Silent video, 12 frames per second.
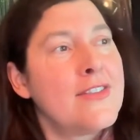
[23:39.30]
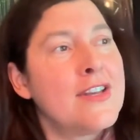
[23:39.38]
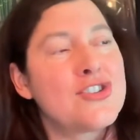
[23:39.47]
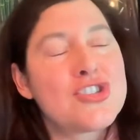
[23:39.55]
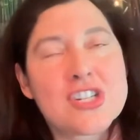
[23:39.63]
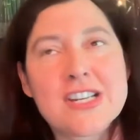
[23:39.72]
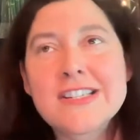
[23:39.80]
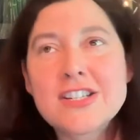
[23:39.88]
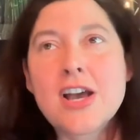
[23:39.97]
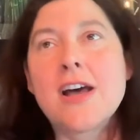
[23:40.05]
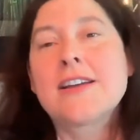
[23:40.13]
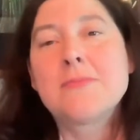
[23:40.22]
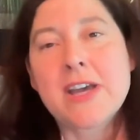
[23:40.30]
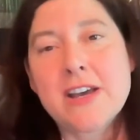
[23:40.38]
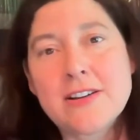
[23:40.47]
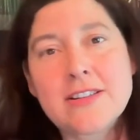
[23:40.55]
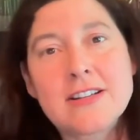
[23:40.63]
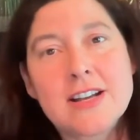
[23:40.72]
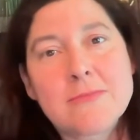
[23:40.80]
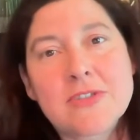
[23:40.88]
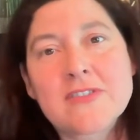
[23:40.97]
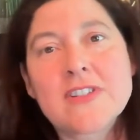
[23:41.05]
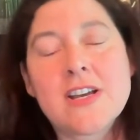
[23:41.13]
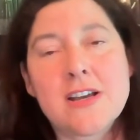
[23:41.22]
to just talk about the
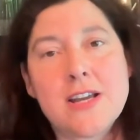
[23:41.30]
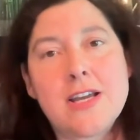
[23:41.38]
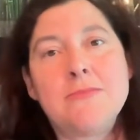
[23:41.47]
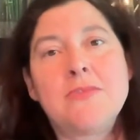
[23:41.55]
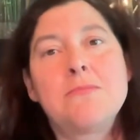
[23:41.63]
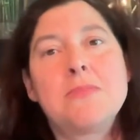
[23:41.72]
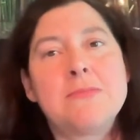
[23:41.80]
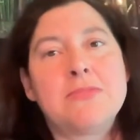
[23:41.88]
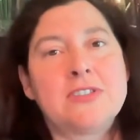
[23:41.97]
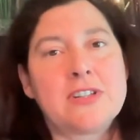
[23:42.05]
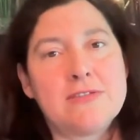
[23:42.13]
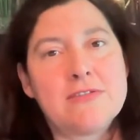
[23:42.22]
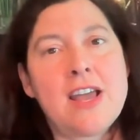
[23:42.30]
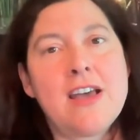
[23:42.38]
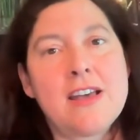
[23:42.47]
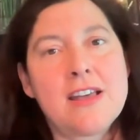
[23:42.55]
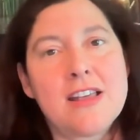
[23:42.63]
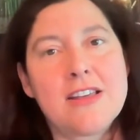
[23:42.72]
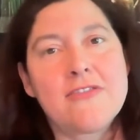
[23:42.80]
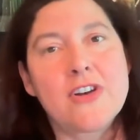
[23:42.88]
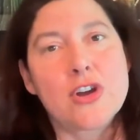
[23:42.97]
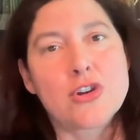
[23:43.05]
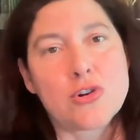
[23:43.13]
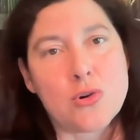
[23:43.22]
number of times people don't have
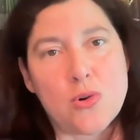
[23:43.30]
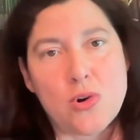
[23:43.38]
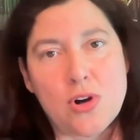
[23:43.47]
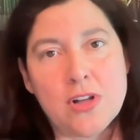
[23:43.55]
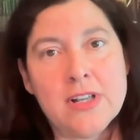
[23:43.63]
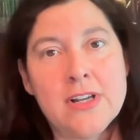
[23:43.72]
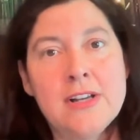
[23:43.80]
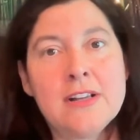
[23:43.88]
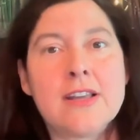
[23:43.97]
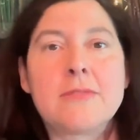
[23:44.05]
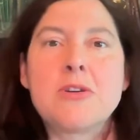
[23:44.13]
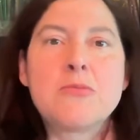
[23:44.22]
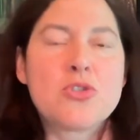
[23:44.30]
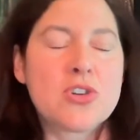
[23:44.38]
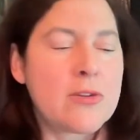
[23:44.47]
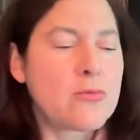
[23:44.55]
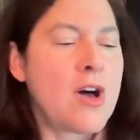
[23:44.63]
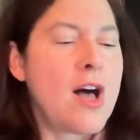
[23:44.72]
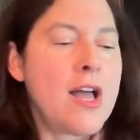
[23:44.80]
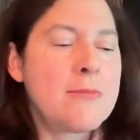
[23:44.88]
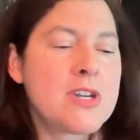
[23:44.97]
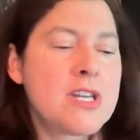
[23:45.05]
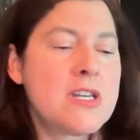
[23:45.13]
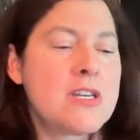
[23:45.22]
a goal. Like, people are like, well,
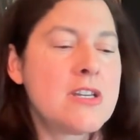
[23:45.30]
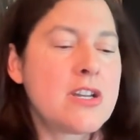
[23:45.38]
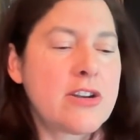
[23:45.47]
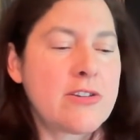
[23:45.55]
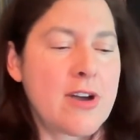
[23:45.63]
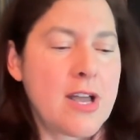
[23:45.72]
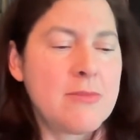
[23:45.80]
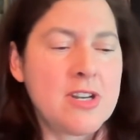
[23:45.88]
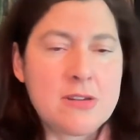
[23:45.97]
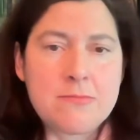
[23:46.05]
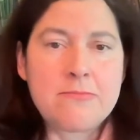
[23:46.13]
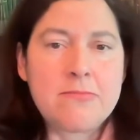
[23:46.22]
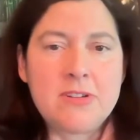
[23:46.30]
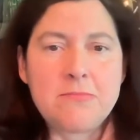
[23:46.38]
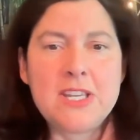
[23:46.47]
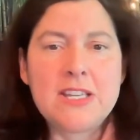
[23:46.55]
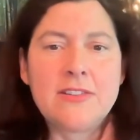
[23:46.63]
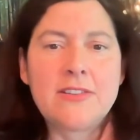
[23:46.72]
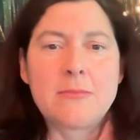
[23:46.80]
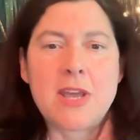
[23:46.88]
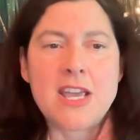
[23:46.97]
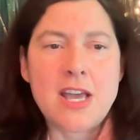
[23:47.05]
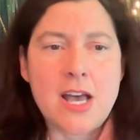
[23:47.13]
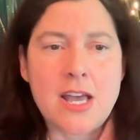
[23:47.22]
I'm gonna put me in some
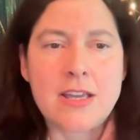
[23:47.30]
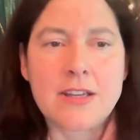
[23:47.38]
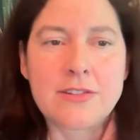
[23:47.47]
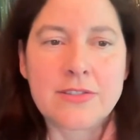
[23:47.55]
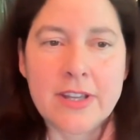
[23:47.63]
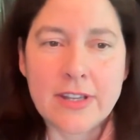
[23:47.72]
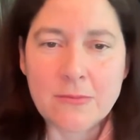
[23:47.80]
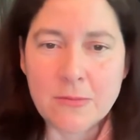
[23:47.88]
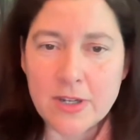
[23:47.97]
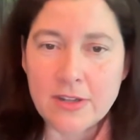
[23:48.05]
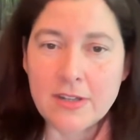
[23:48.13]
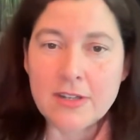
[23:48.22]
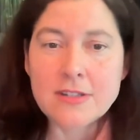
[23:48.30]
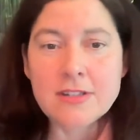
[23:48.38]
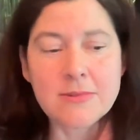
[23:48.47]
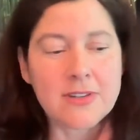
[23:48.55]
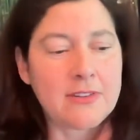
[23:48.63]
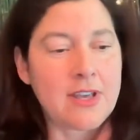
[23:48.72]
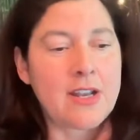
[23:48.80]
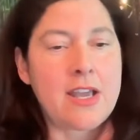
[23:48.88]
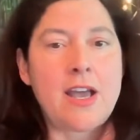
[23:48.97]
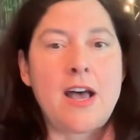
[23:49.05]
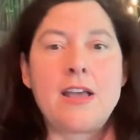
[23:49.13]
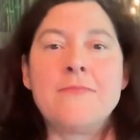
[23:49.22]
AI. And you're like, and what are you gonna do with said
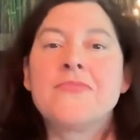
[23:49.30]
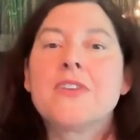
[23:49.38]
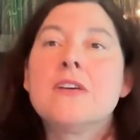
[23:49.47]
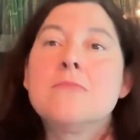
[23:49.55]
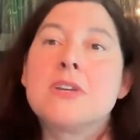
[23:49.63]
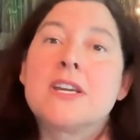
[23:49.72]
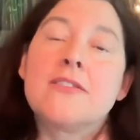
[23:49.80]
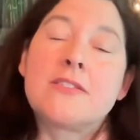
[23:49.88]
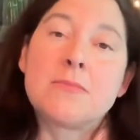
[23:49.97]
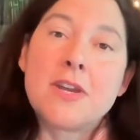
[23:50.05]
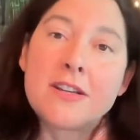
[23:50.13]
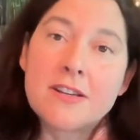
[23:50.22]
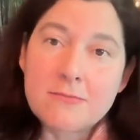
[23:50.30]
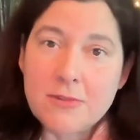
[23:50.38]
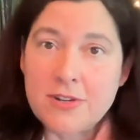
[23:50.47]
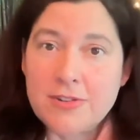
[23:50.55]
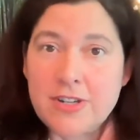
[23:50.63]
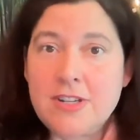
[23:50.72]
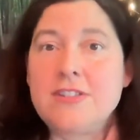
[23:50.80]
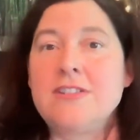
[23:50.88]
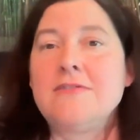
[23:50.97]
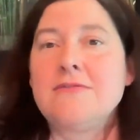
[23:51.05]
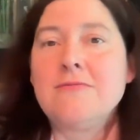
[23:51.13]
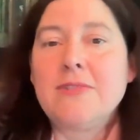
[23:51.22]
AI? Because depending on what you're gonna
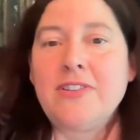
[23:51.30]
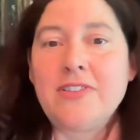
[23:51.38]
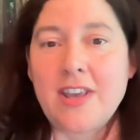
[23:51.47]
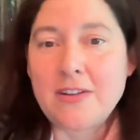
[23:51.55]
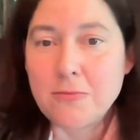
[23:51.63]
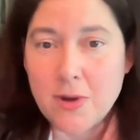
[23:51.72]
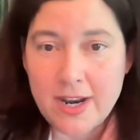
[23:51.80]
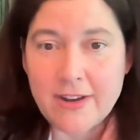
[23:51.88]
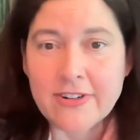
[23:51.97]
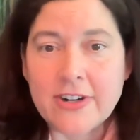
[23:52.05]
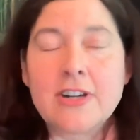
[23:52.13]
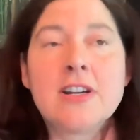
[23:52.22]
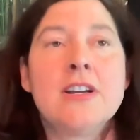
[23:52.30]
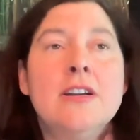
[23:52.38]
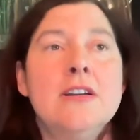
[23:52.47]
do with said whatever,